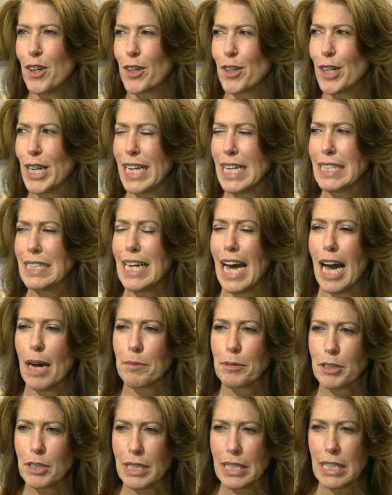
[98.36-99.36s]
There is
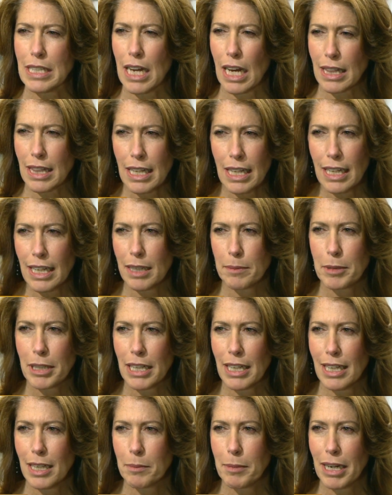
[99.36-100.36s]
absolutely nothing
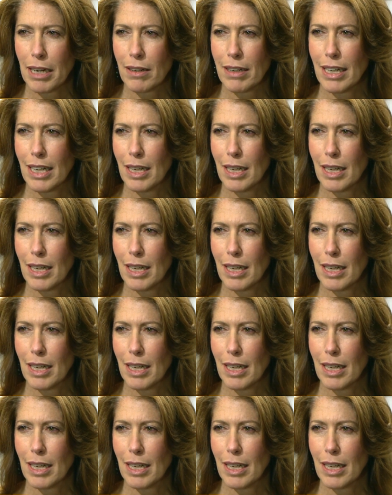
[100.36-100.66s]
gimmicky about